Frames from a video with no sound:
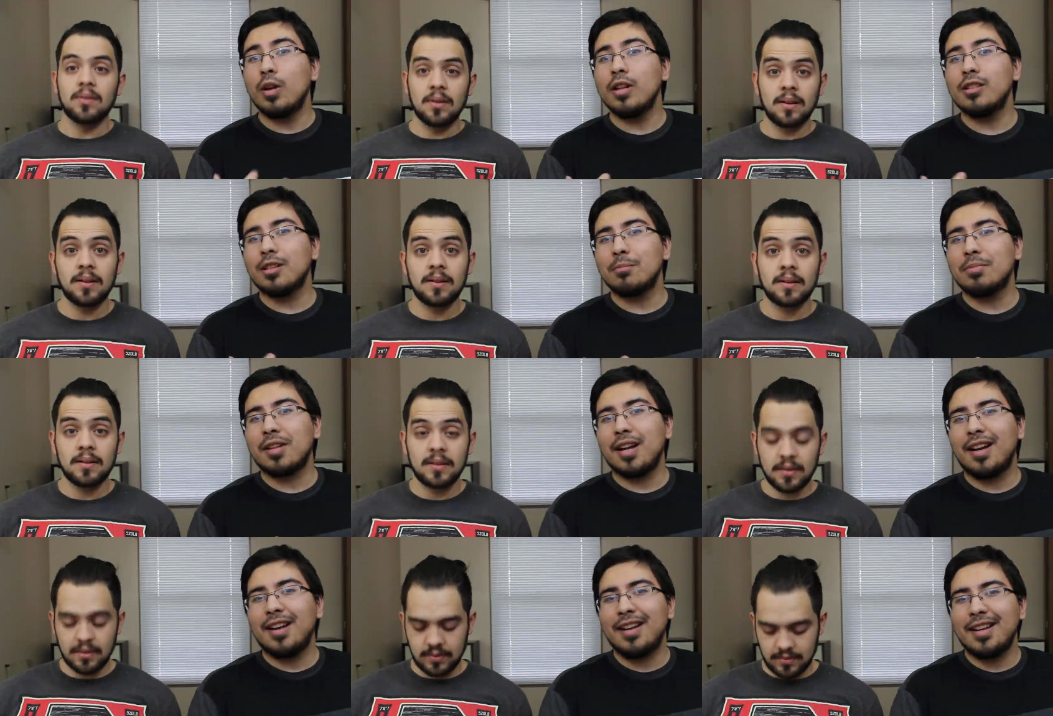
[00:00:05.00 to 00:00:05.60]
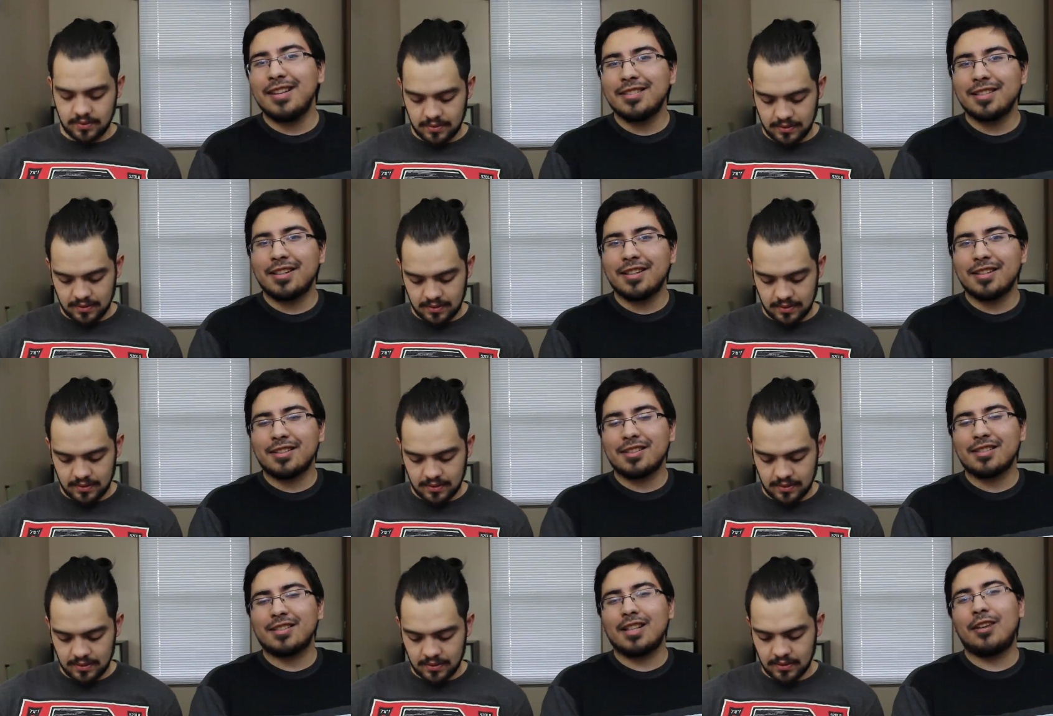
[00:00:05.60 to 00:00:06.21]
Speaker 1: What is up, guys?
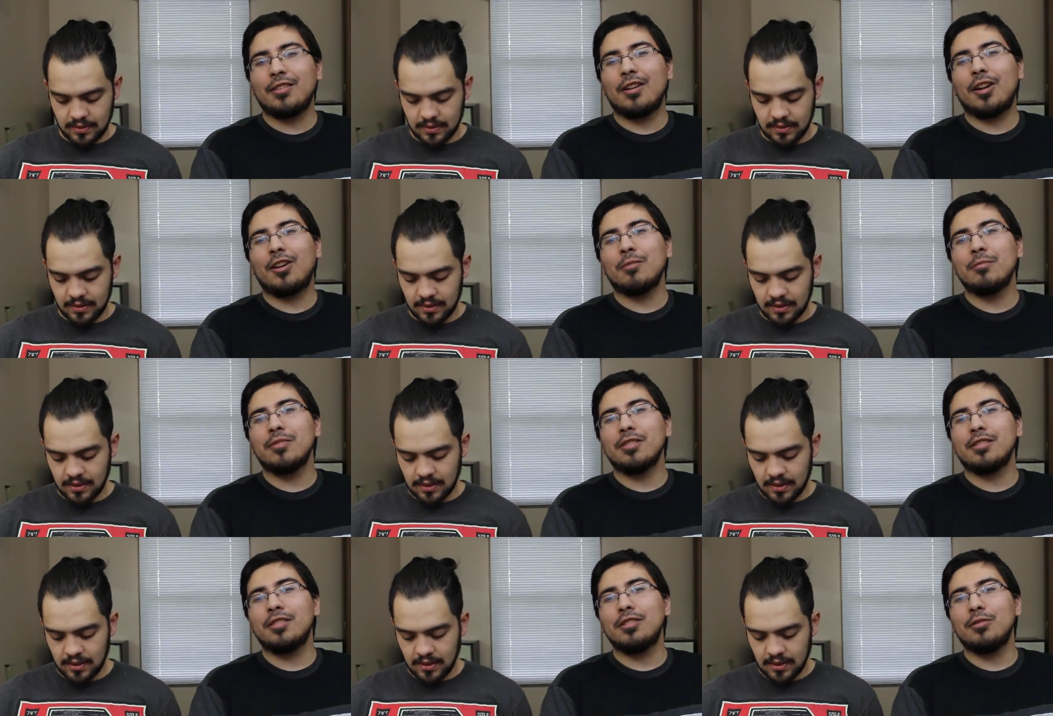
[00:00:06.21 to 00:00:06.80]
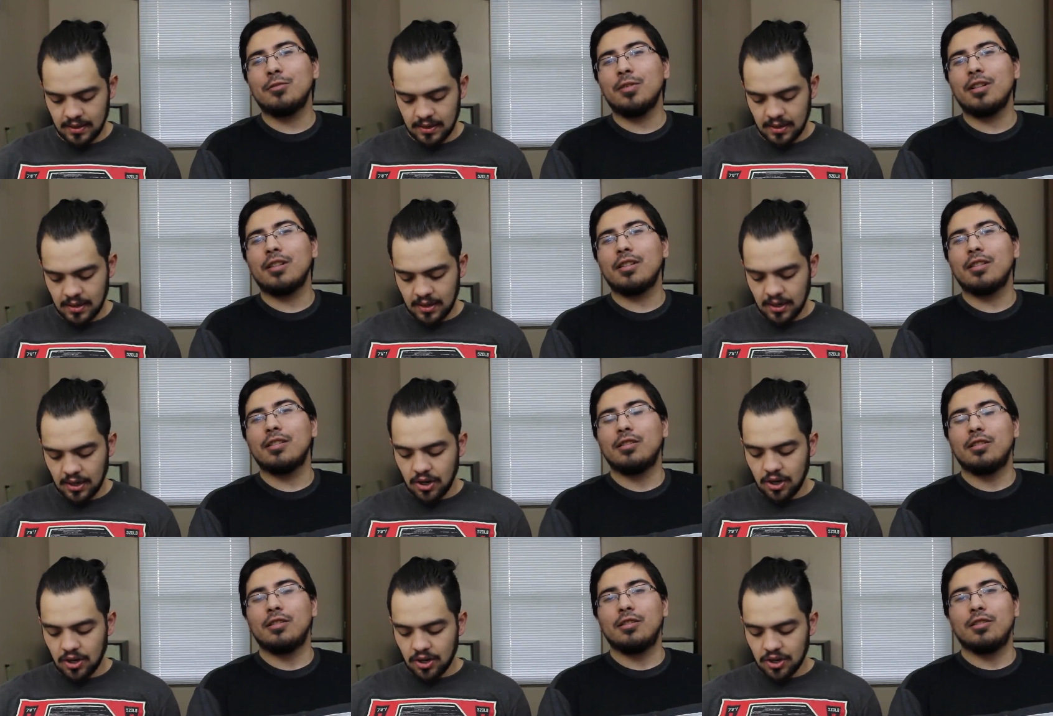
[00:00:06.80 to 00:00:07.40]
It is the Sound Alchemist here
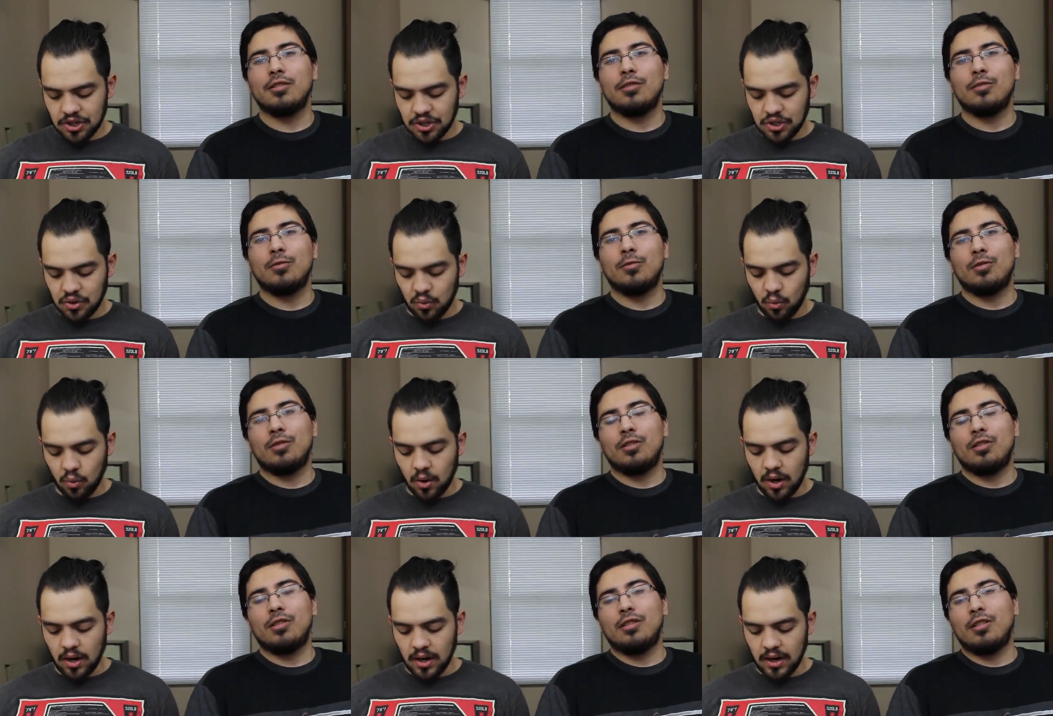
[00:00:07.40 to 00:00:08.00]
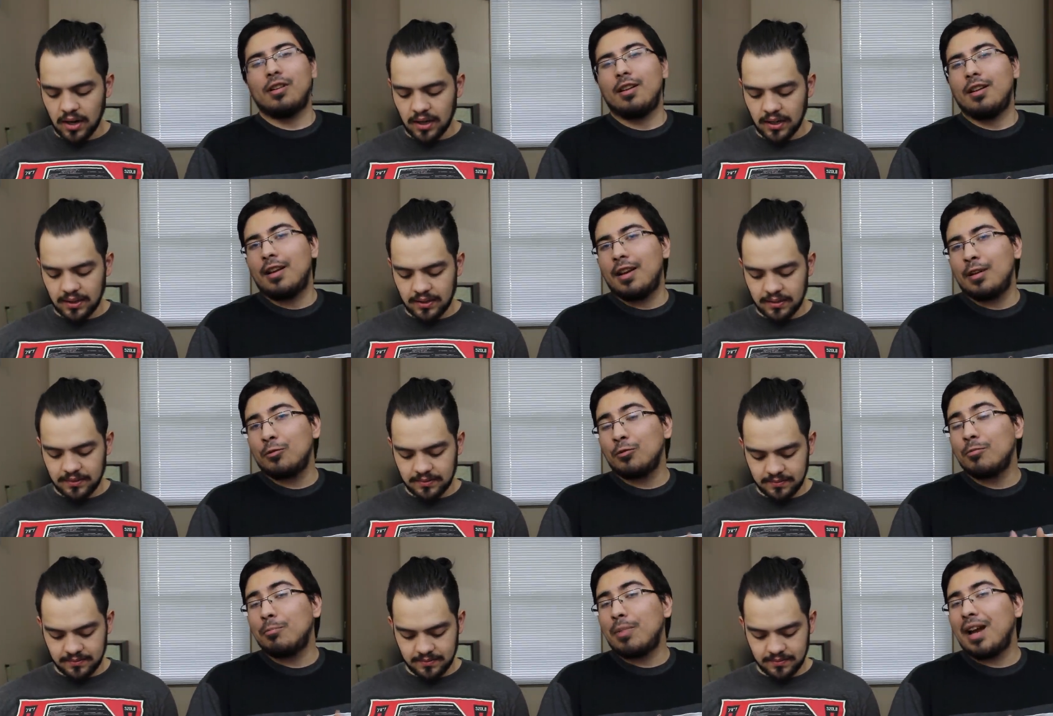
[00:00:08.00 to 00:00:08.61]
with Gersh One,
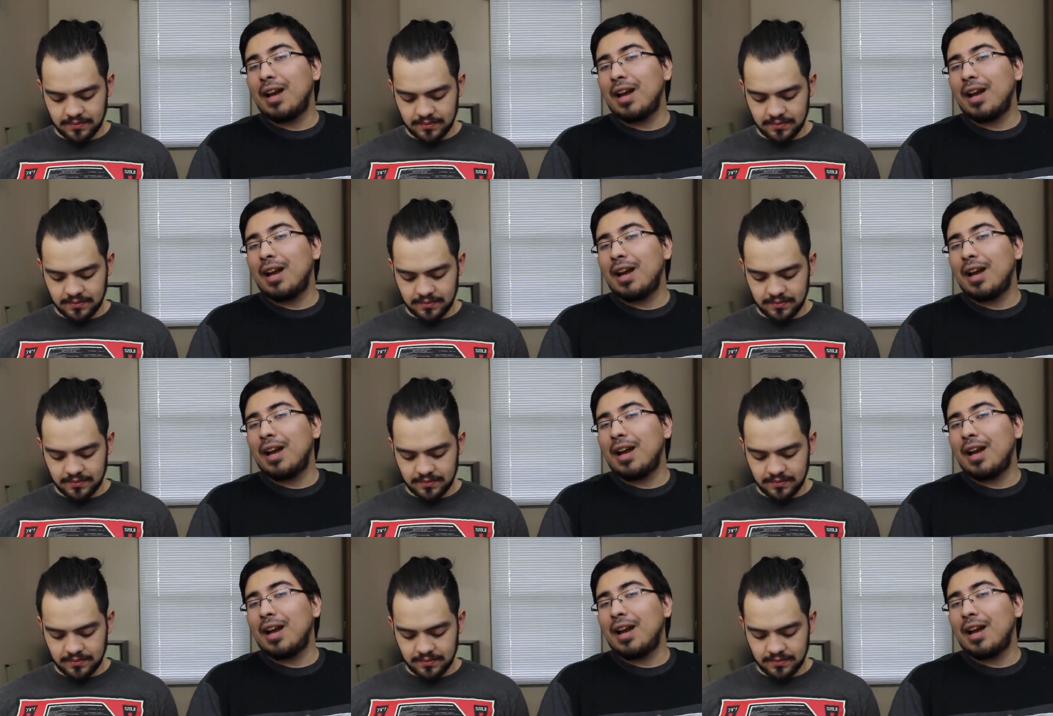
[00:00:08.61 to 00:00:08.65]
and we're